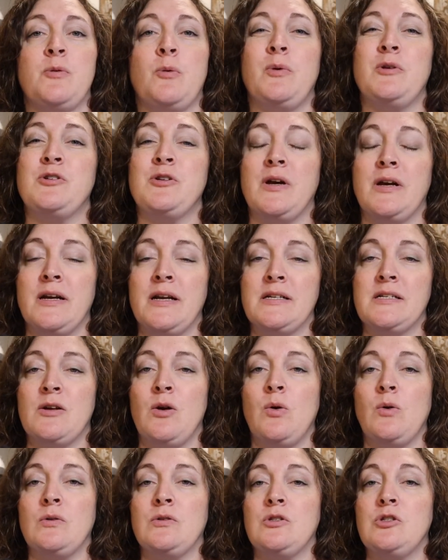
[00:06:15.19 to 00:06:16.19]
but we try not to
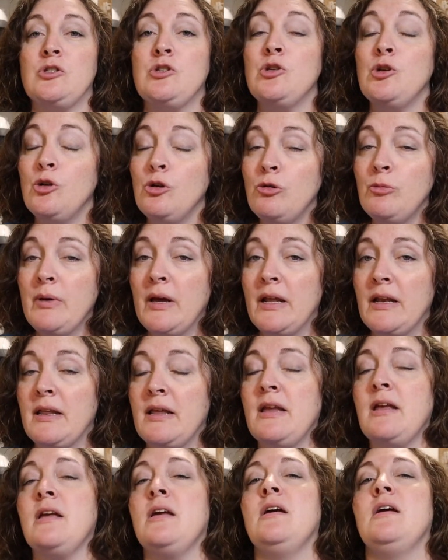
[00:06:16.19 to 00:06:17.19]
hold too
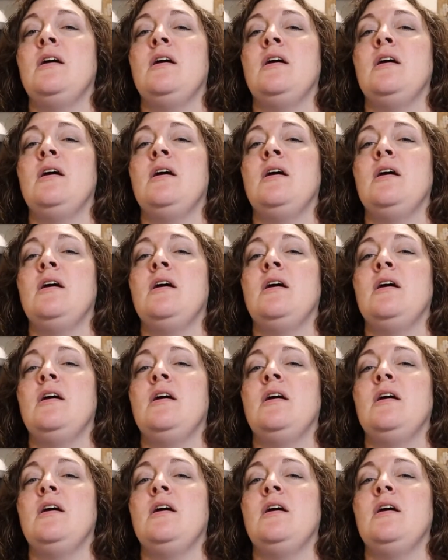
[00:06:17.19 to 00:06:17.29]
many